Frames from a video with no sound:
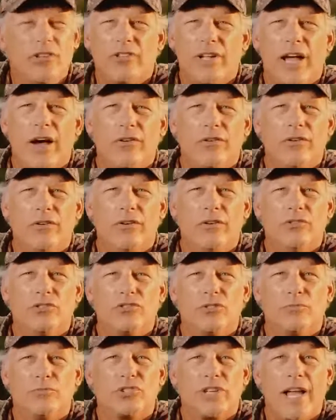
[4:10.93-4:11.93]
just out doing
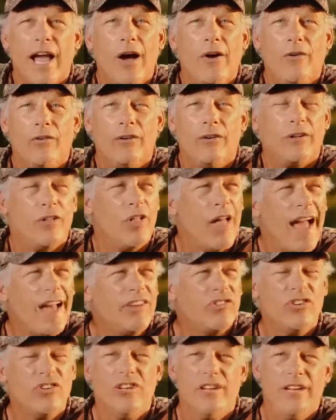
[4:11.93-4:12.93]
some scouting,
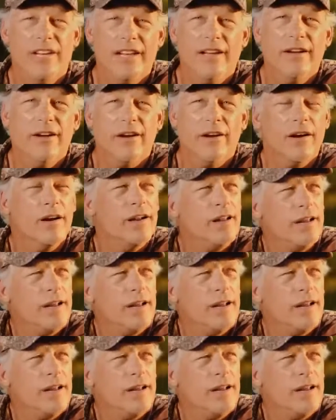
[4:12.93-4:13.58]
glassing deer,